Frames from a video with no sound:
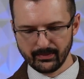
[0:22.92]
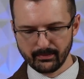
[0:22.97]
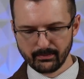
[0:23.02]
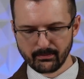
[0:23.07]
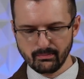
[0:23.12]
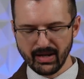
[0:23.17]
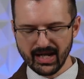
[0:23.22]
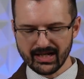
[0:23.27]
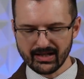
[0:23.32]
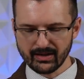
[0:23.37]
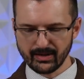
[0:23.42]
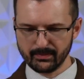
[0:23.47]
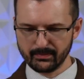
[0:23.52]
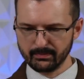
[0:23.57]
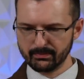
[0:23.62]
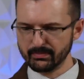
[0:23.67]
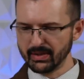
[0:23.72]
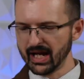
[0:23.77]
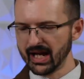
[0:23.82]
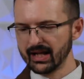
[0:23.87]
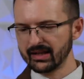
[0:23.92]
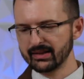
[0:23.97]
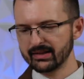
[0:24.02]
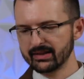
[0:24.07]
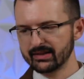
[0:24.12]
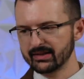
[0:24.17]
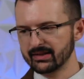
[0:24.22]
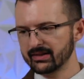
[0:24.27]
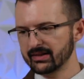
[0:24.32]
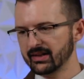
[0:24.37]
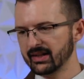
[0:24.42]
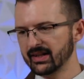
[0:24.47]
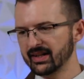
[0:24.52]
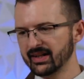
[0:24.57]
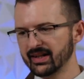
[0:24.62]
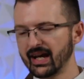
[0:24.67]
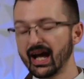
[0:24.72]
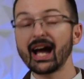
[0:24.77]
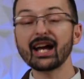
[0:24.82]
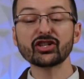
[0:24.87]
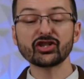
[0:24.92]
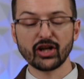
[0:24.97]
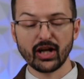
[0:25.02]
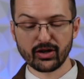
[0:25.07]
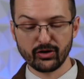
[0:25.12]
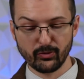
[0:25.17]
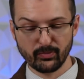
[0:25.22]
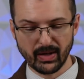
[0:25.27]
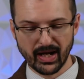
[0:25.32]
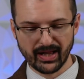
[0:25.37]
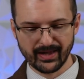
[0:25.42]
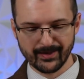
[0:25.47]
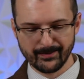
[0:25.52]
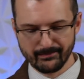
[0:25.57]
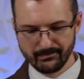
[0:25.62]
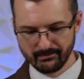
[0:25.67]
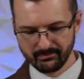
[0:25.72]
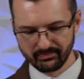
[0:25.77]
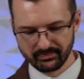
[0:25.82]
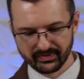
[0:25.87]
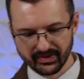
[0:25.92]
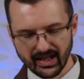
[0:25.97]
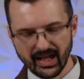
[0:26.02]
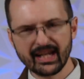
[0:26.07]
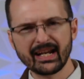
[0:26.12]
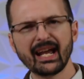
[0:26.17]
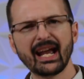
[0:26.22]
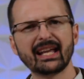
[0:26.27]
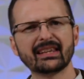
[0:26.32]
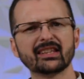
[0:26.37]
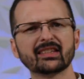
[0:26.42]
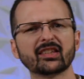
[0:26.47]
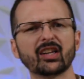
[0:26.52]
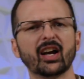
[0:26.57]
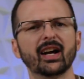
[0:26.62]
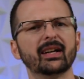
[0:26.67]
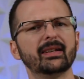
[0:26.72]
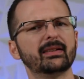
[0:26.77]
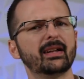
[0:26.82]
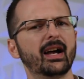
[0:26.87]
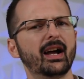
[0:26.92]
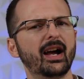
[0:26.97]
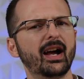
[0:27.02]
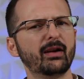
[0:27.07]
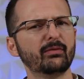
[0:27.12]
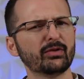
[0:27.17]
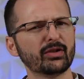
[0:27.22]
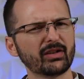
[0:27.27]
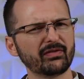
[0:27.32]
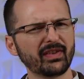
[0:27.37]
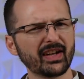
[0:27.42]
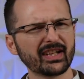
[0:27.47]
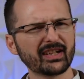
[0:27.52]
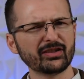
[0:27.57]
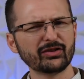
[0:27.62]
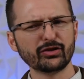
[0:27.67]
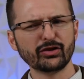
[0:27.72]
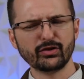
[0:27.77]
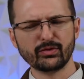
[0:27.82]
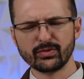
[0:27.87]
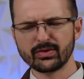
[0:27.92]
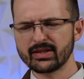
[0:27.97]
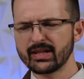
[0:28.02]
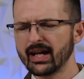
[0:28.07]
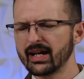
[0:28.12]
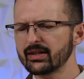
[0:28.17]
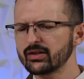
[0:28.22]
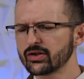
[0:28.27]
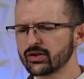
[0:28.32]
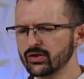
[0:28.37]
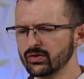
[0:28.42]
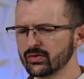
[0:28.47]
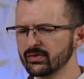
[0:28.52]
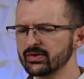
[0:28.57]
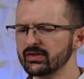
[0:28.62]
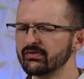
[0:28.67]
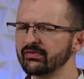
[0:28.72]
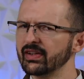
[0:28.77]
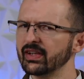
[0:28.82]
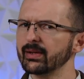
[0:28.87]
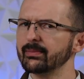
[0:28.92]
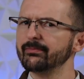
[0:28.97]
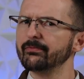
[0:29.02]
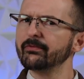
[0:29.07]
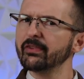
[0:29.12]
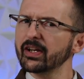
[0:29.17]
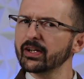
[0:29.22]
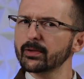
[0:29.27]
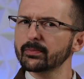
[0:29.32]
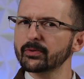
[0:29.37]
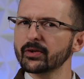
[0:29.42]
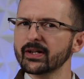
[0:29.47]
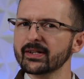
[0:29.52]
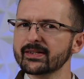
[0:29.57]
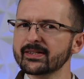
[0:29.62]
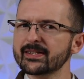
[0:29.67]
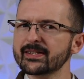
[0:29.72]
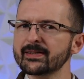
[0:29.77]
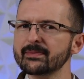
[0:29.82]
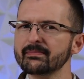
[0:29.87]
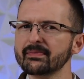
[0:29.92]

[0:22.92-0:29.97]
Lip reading: makeup palette, eyeshadow palette, and I had the thought, I wonder if I can use that to develop fingerprints.